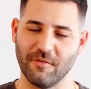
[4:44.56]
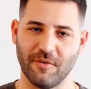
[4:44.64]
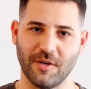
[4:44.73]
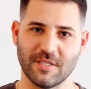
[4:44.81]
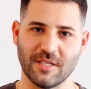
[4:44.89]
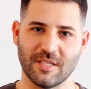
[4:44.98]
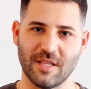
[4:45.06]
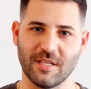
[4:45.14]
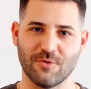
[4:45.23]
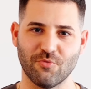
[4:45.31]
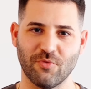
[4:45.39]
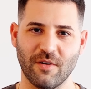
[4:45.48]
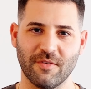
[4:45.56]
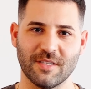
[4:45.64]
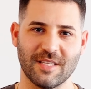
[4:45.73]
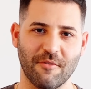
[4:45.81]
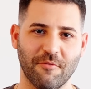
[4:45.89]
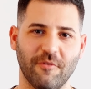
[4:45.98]
converts into these rivers
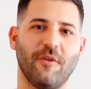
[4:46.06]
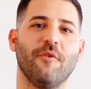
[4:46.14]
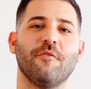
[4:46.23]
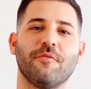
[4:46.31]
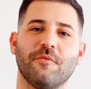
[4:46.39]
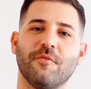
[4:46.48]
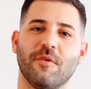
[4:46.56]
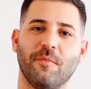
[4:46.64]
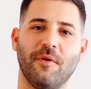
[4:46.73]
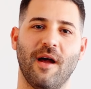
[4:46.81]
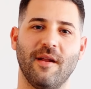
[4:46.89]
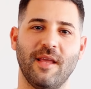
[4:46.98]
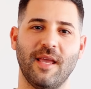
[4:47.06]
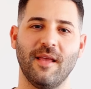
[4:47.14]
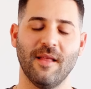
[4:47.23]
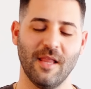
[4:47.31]
that flow through the brownie.